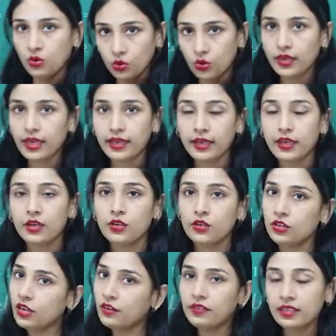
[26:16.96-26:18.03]
Okay,
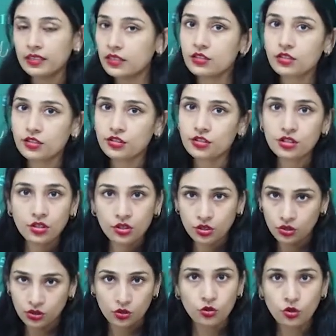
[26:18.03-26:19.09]
you have done this question,
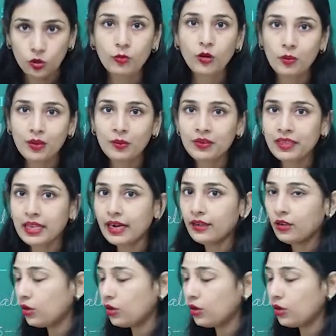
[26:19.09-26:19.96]
no problem in that.